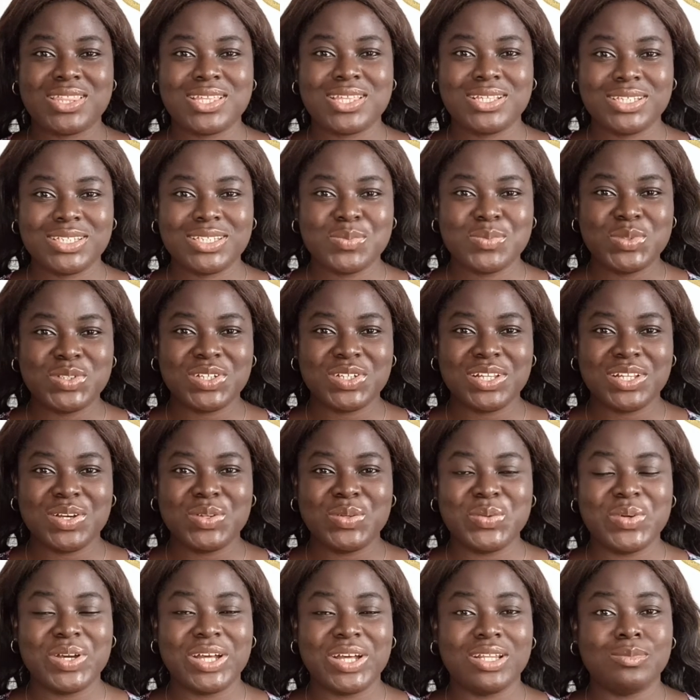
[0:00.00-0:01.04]
This is Mujela
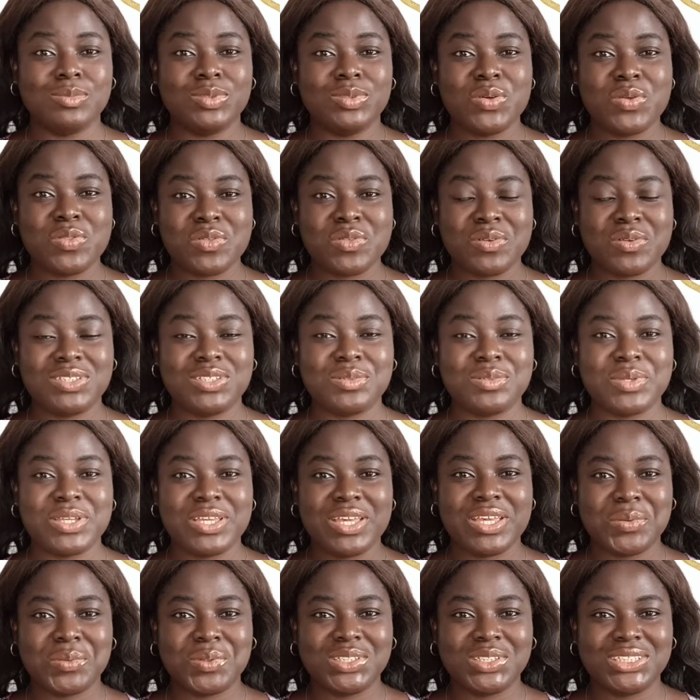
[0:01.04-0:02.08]
Olu and I'm so thrilled to be
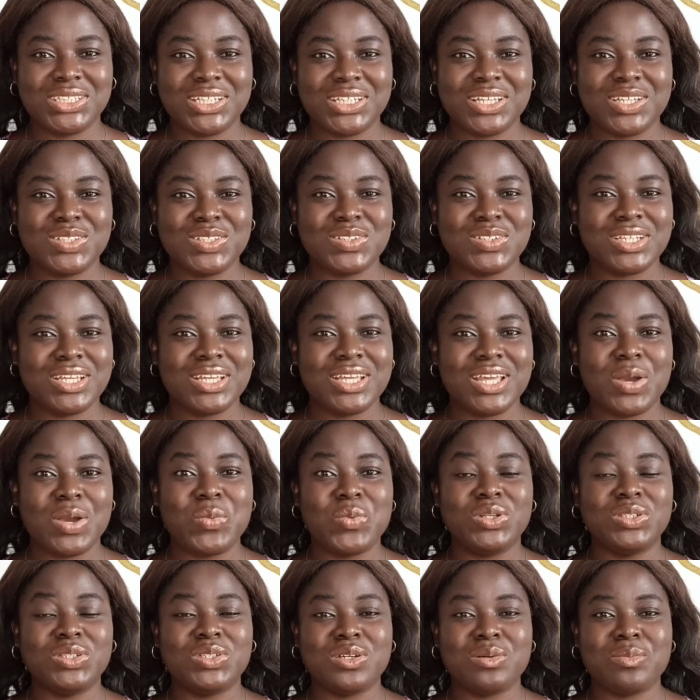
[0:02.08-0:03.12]
here once again. Today, we
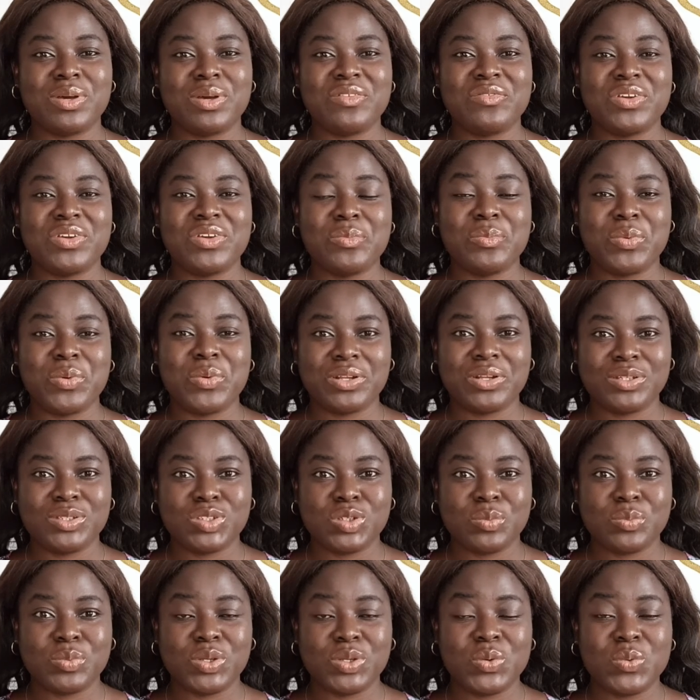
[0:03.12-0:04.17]
want to talk about a very important
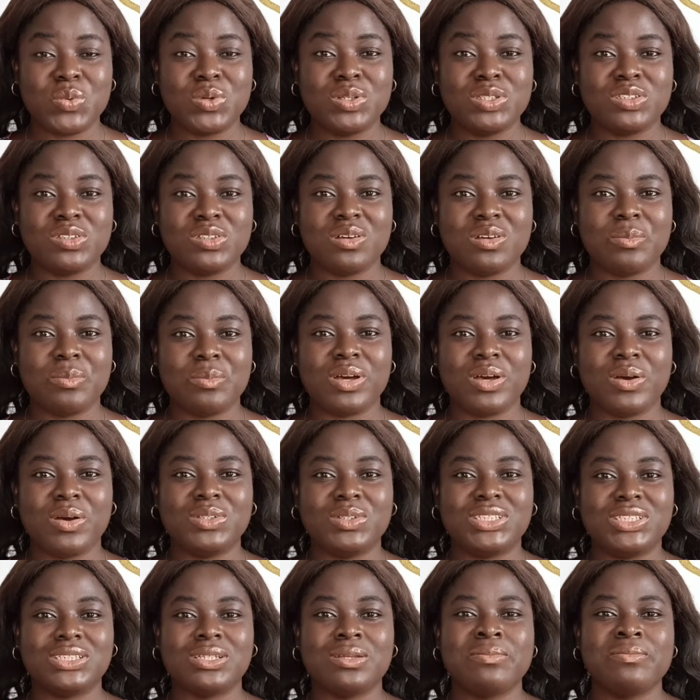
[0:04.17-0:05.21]
topic. We want to talk
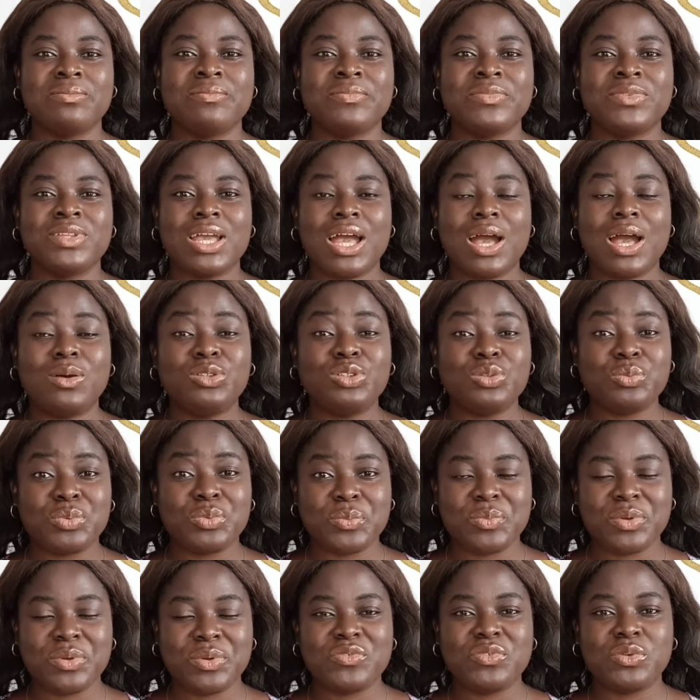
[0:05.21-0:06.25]
about how to
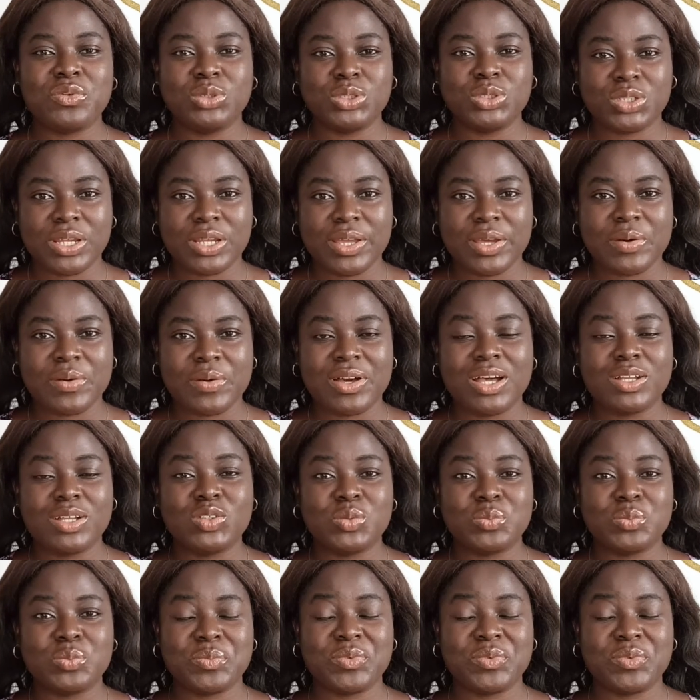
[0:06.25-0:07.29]
prepare for trial. How to
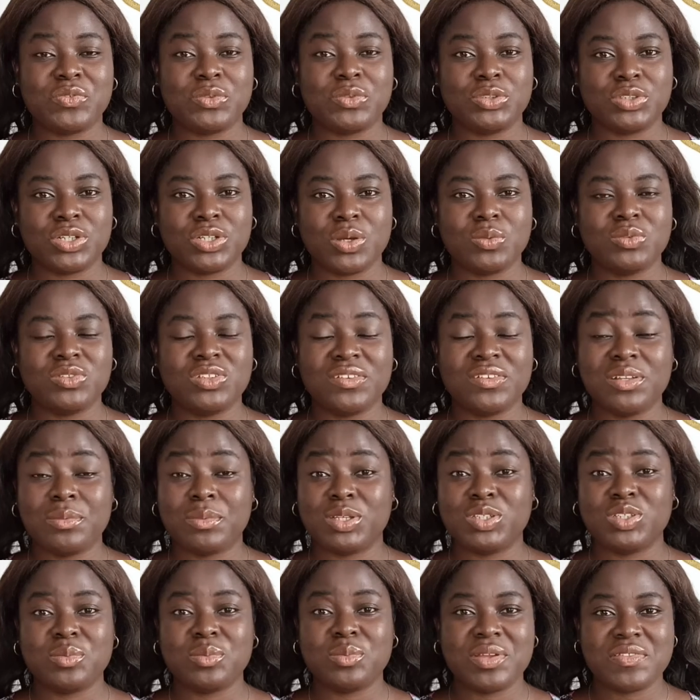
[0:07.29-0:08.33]
prepare for trial. We talked
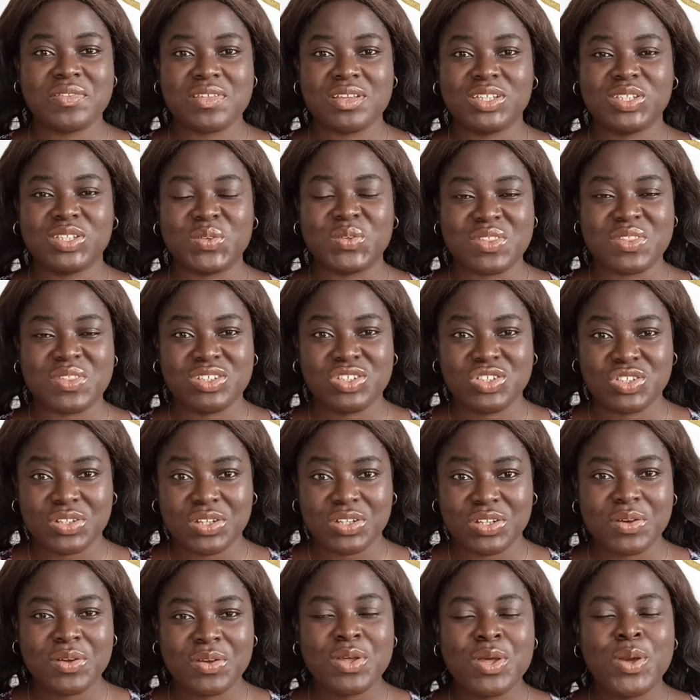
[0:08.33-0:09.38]
about so many things on this
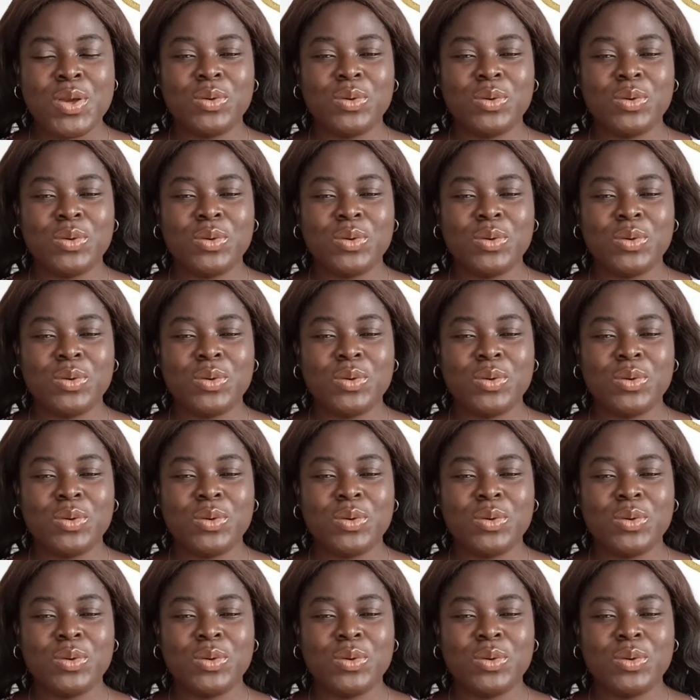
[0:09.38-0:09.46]
channel.